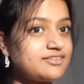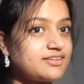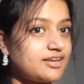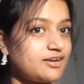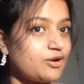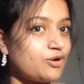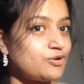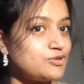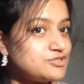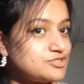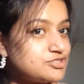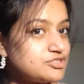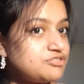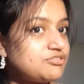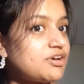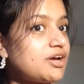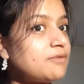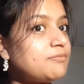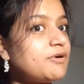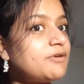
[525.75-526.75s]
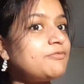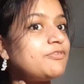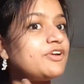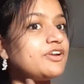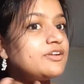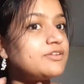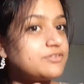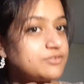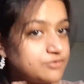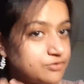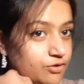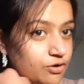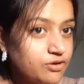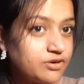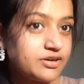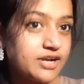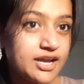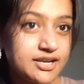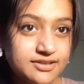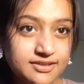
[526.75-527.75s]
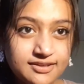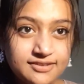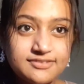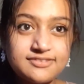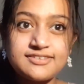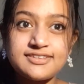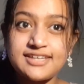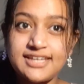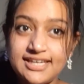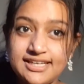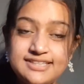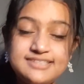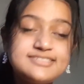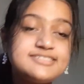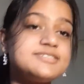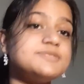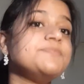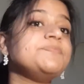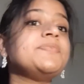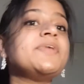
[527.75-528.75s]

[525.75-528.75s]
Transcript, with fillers: and also you have a very strong writing skills,